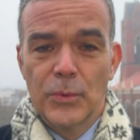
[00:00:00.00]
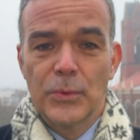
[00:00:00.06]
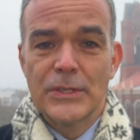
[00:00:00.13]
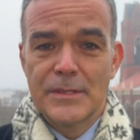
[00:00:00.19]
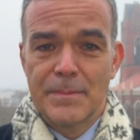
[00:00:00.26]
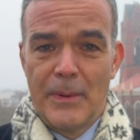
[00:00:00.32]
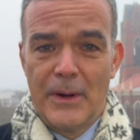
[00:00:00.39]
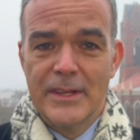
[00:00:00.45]

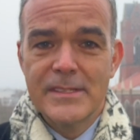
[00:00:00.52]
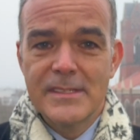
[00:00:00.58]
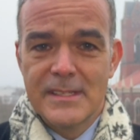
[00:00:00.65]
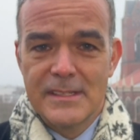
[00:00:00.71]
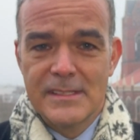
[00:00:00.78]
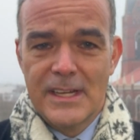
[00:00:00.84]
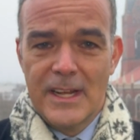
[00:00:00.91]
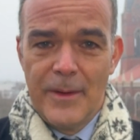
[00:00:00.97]

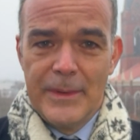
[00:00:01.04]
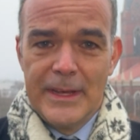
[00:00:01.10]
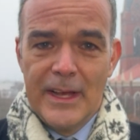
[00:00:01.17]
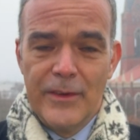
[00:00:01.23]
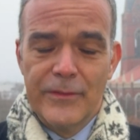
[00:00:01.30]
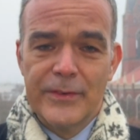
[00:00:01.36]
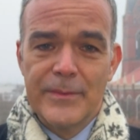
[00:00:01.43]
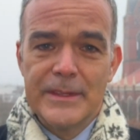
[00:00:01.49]
responses coming
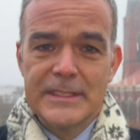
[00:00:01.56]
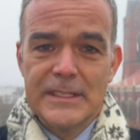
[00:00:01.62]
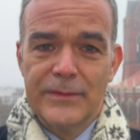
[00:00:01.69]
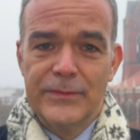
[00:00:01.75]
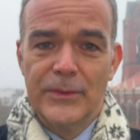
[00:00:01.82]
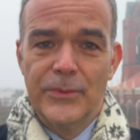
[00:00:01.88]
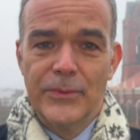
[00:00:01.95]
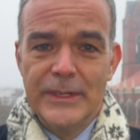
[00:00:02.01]
out from the
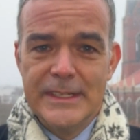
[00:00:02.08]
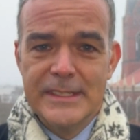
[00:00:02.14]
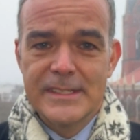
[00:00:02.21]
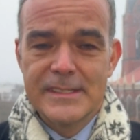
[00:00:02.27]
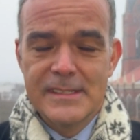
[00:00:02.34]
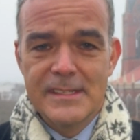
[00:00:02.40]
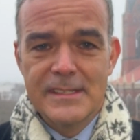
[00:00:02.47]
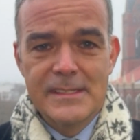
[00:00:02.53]
different
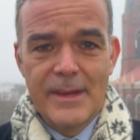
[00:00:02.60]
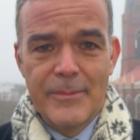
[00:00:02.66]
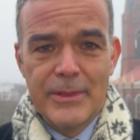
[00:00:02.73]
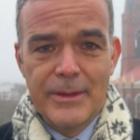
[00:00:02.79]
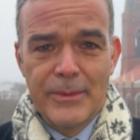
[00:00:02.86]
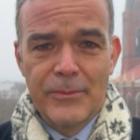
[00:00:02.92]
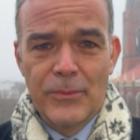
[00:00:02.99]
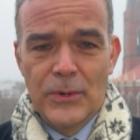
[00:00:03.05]
regions, and some of
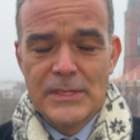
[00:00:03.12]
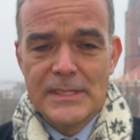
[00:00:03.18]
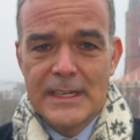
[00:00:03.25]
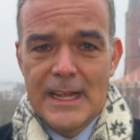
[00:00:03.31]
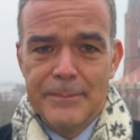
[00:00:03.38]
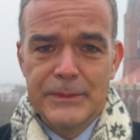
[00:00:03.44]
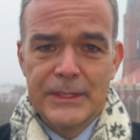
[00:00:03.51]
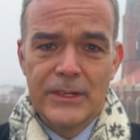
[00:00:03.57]
them are more
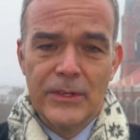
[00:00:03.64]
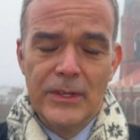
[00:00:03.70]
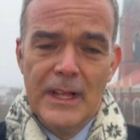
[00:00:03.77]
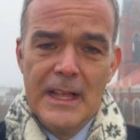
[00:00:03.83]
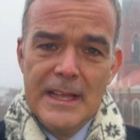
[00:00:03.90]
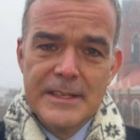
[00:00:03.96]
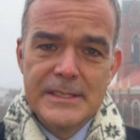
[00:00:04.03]
skeptical,